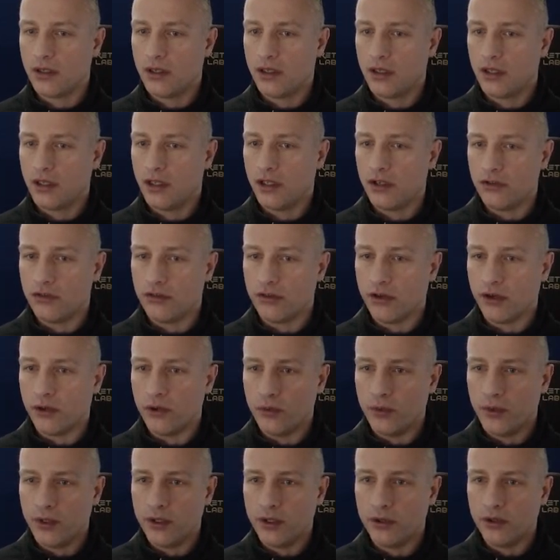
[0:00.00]
and round
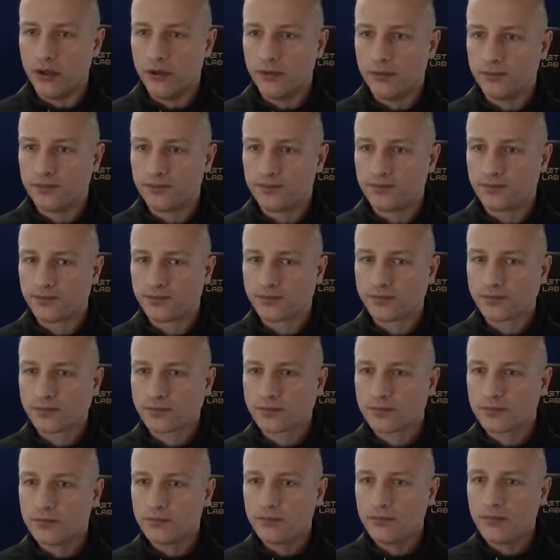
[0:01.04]
we go.
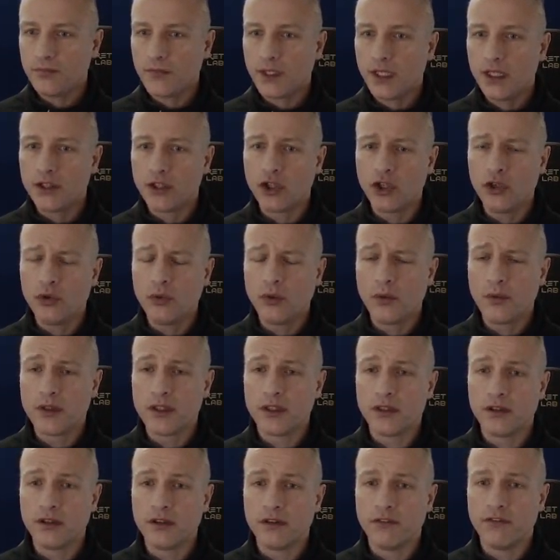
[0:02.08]
The good one with
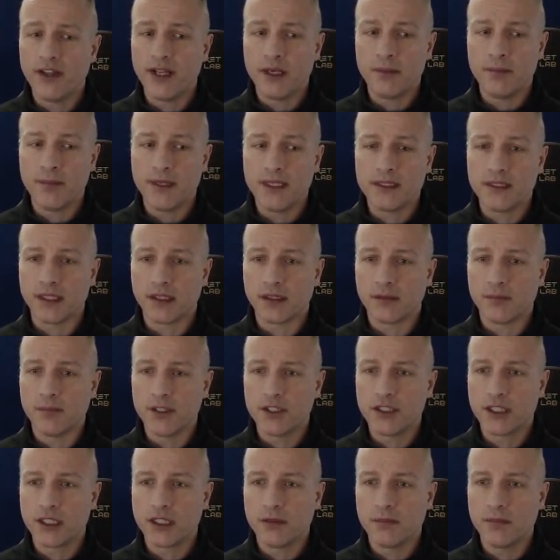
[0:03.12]
the very basic
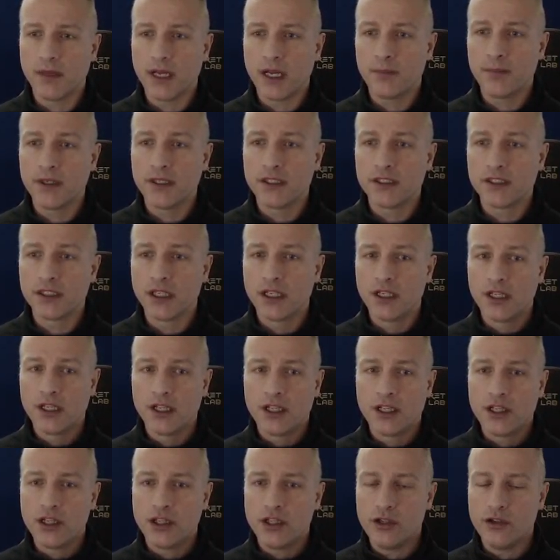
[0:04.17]
Michigan map is
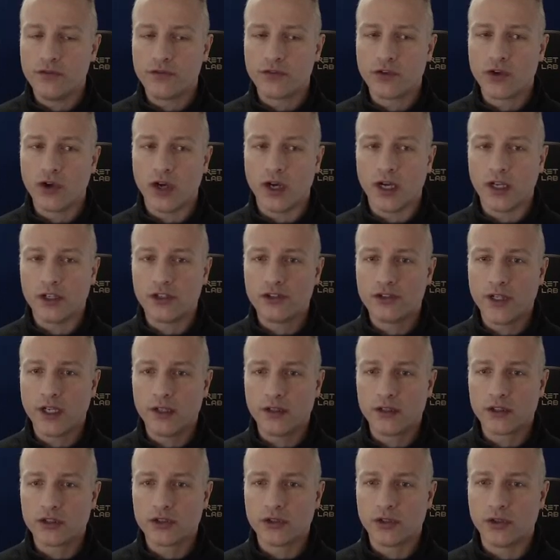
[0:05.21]
you've got a
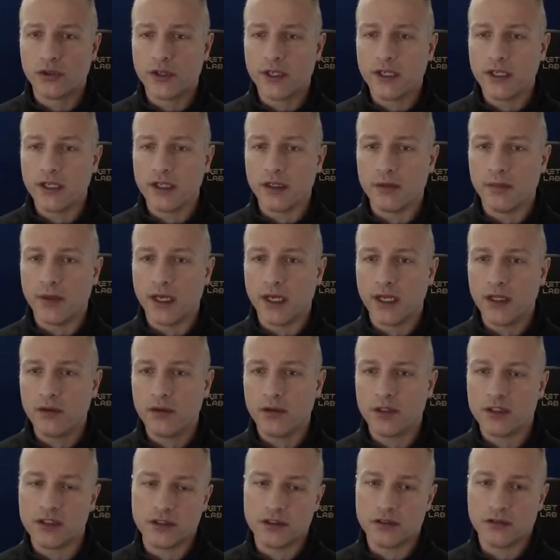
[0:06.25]
trailer store right nearby,
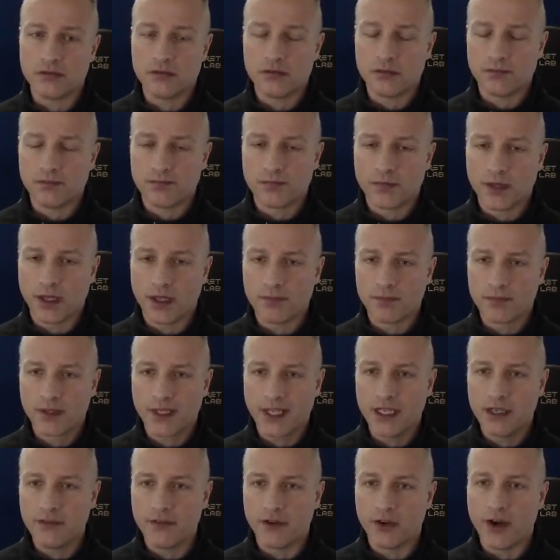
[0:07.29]
which is
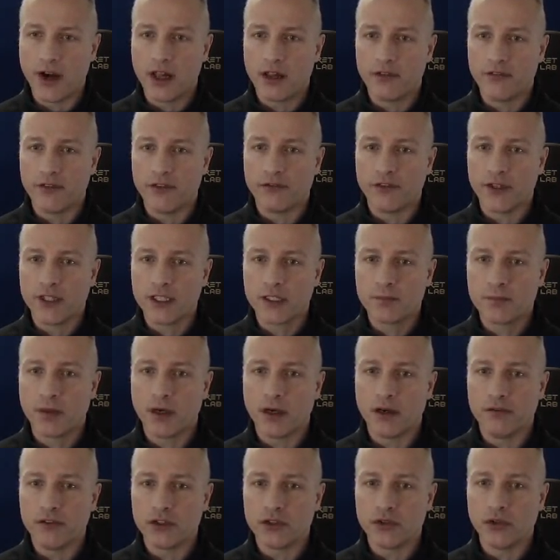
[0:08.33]
kind of irrelevant for this part
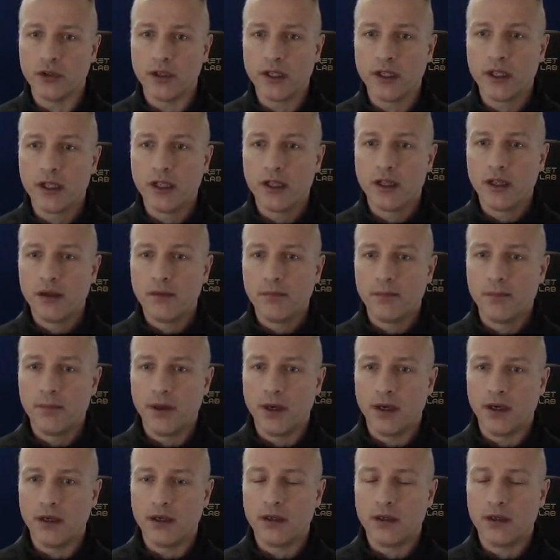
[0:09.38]
of the story, but